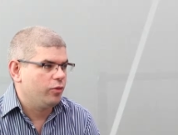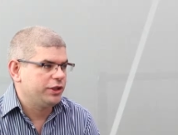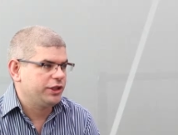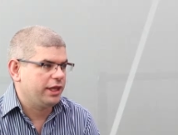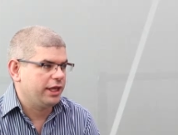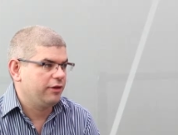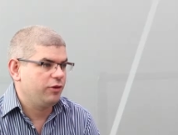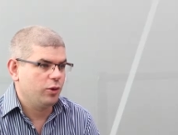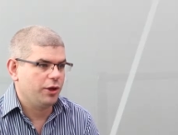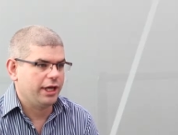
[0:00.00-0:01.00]
which I think
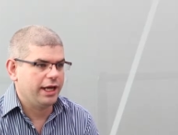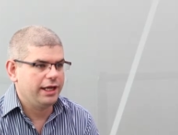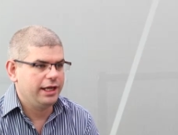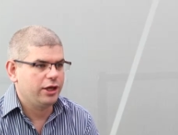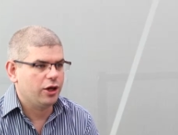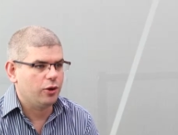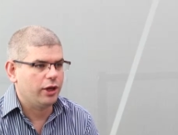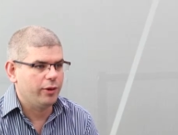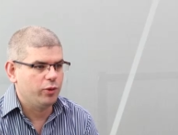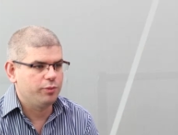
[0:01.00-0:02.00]
if you were going to get E.
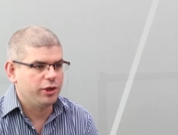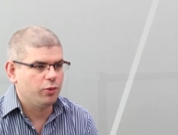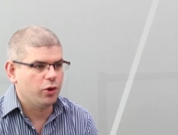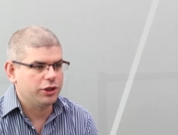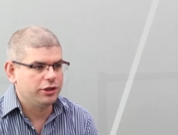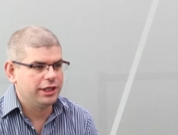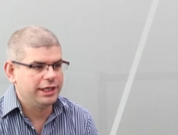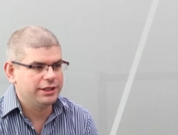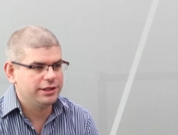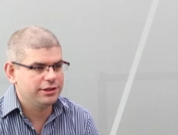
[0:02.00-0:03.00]
coli, it would be the one you'd
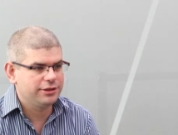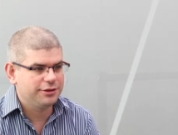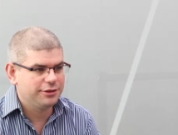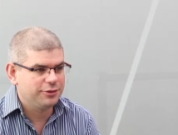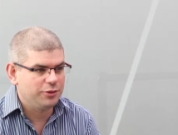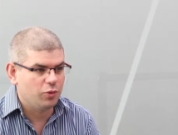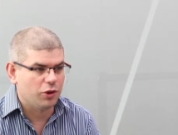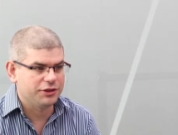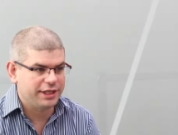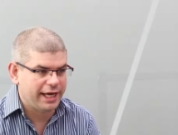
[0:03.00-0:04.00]
least
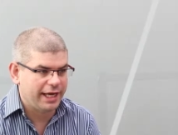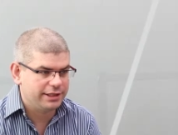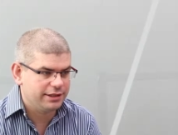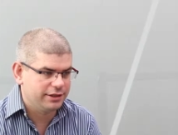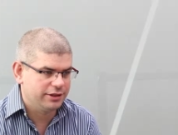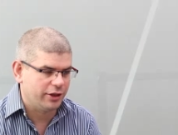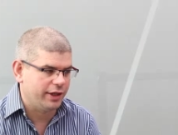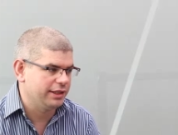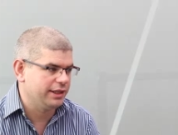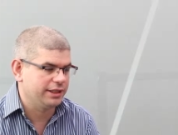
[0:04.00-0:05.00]
want to get. So
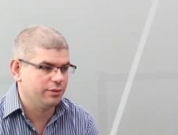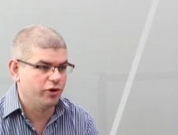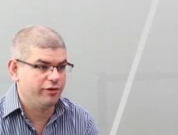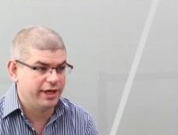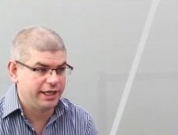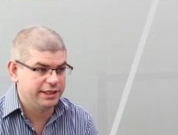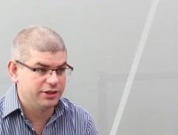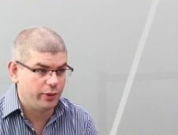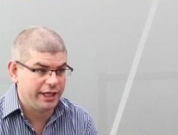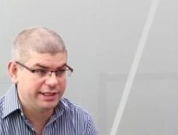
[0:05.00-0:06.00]
that's
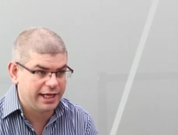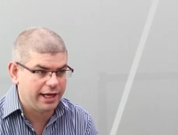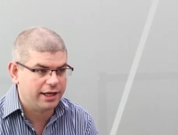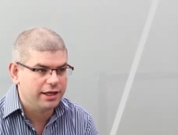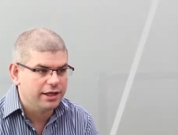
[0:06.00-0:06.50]
abbreviated to ETEC.